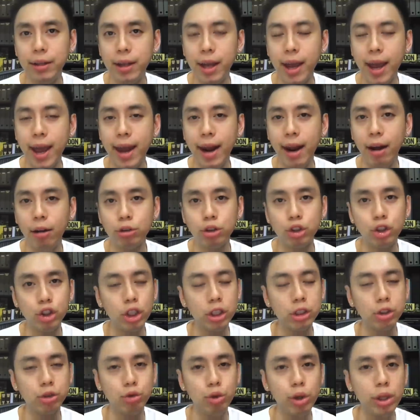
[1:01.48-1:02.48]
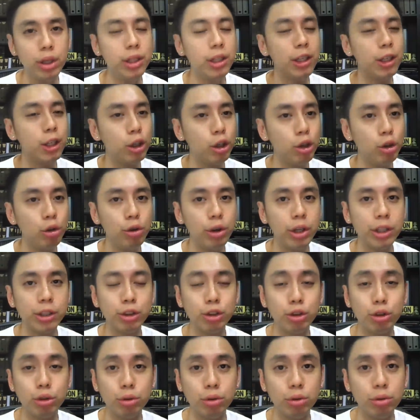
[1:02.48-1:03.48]
And I was just really curious
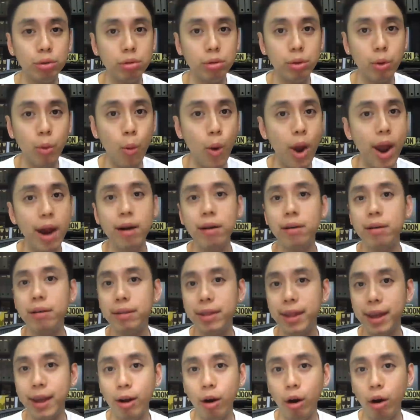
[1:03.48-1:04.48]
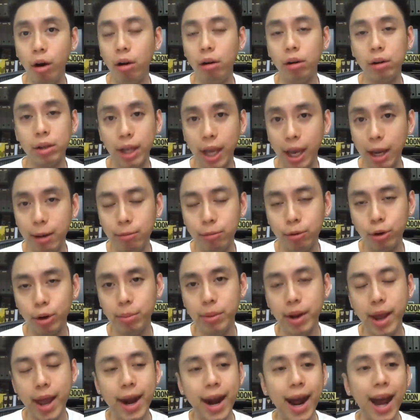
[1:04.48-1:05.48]
to where they all came from.
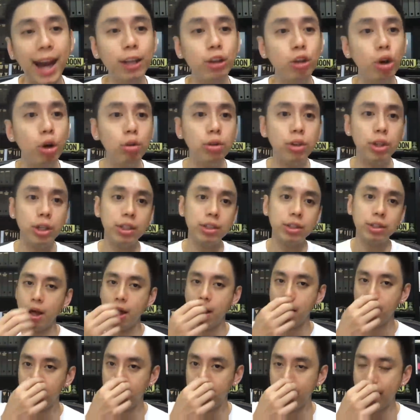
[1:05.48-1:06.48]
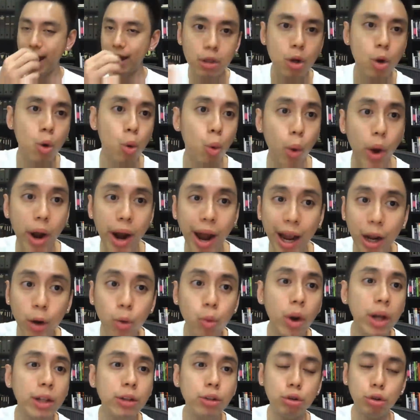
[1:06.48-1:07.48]
And I noticed that when I
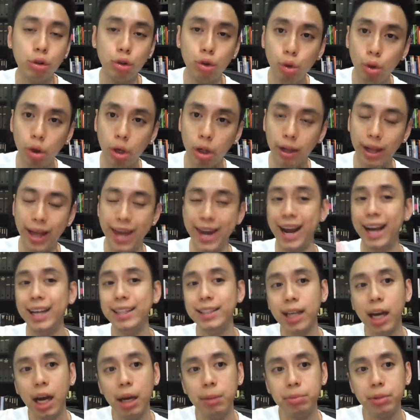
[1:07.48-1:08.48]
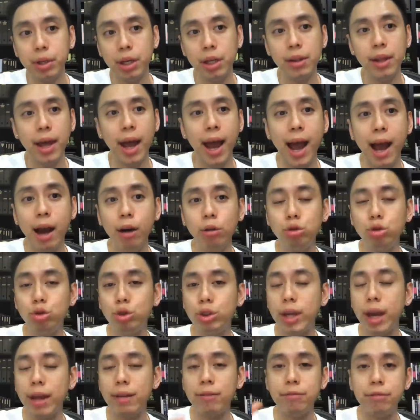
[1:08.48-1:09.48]
went to Google and I typed in how to
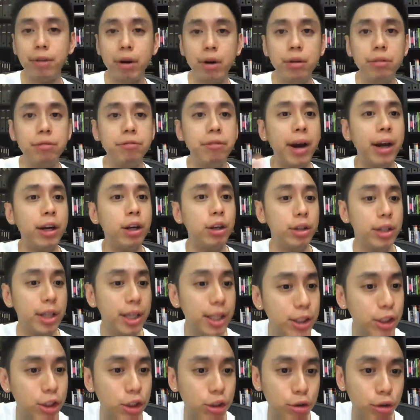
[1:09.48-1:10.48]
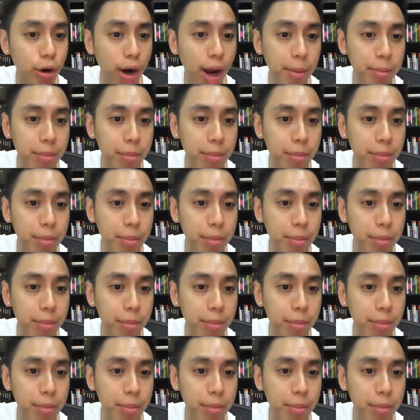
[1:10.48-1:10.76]
get verified on Instagram,